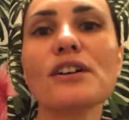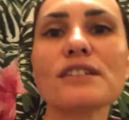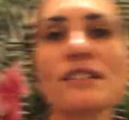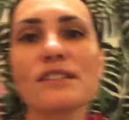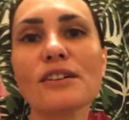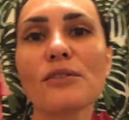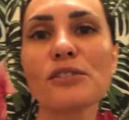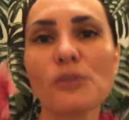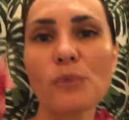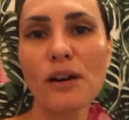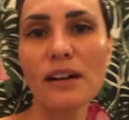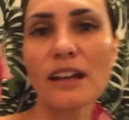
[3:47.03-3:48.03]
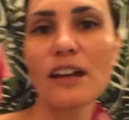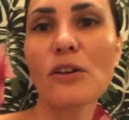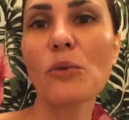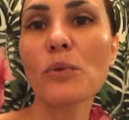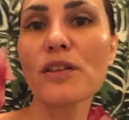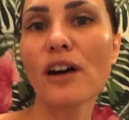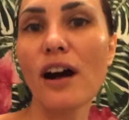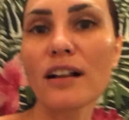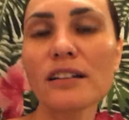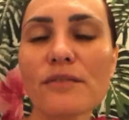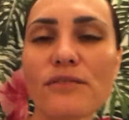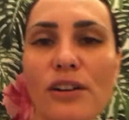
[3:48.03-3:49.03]
So you're working with
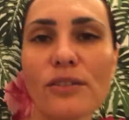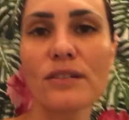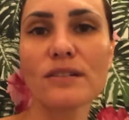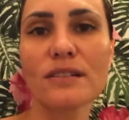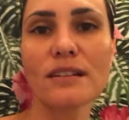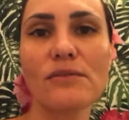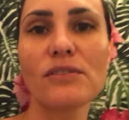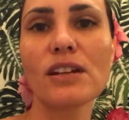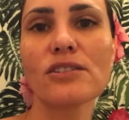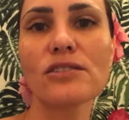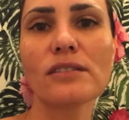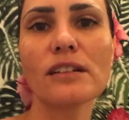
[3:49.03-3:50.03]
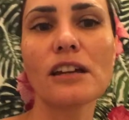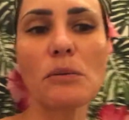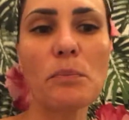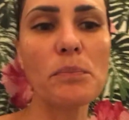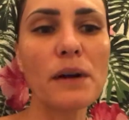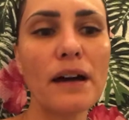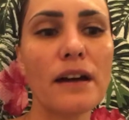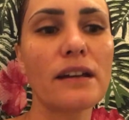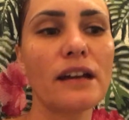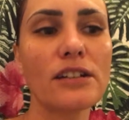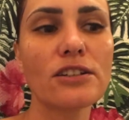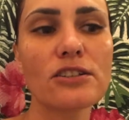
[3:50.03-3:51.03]
all of those eventually, but
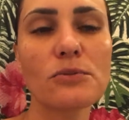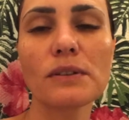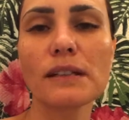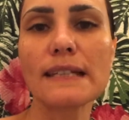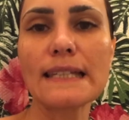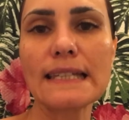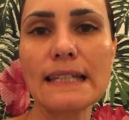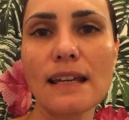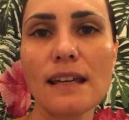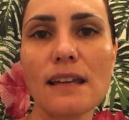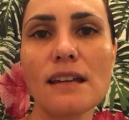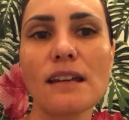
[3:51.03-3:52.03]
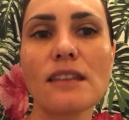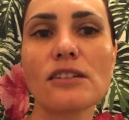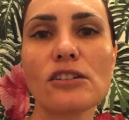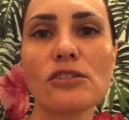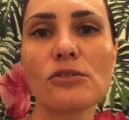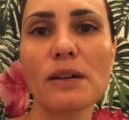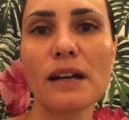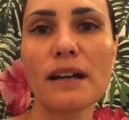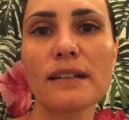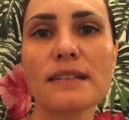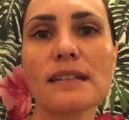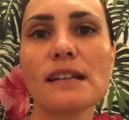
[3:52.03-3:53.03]
I just really see in the
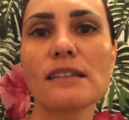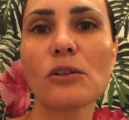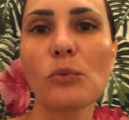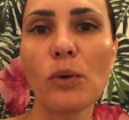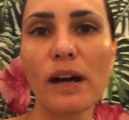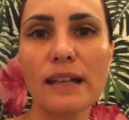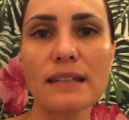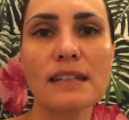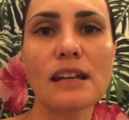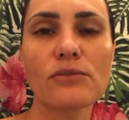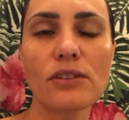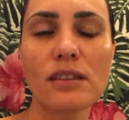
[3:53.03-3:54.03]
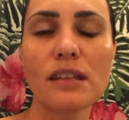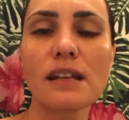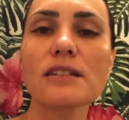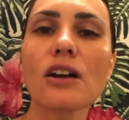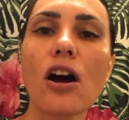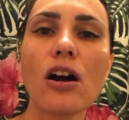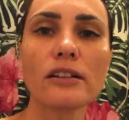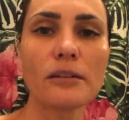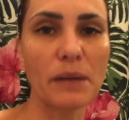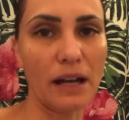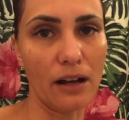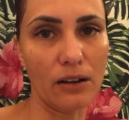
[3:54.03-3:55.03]
US and in the West, everything's all
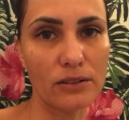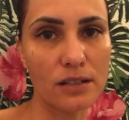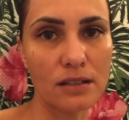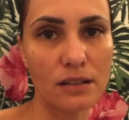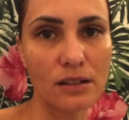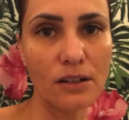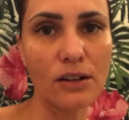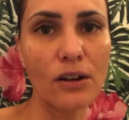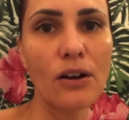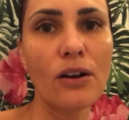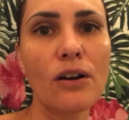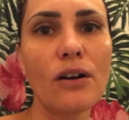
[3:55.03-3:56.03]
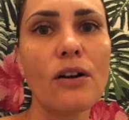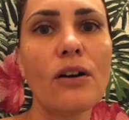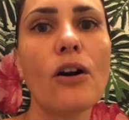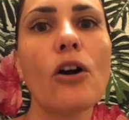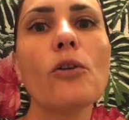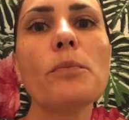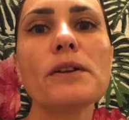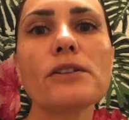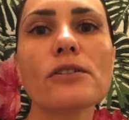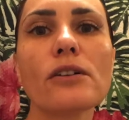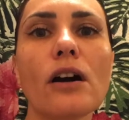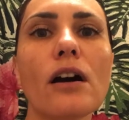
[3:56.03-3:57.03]
about open
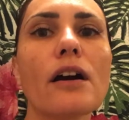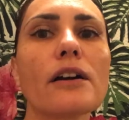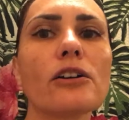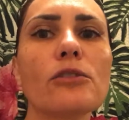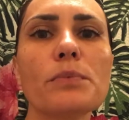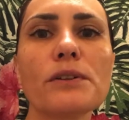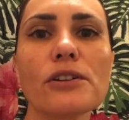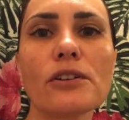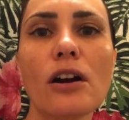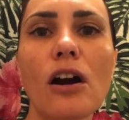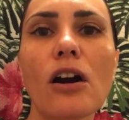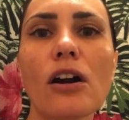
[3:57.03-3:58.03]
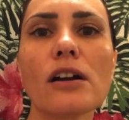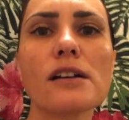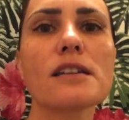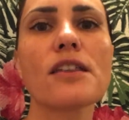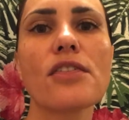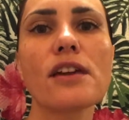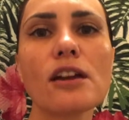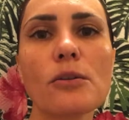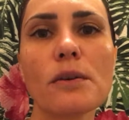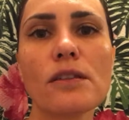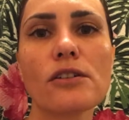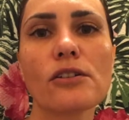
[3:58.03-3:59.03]
your heart, think
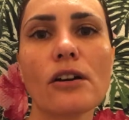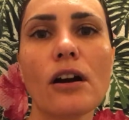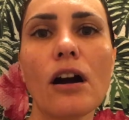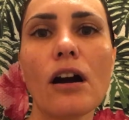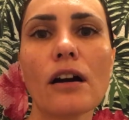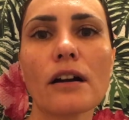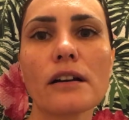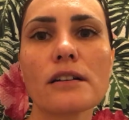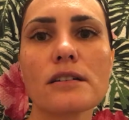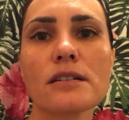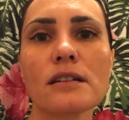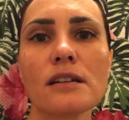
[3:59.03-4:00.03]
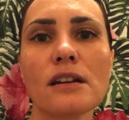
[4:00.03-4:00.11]
with your heart.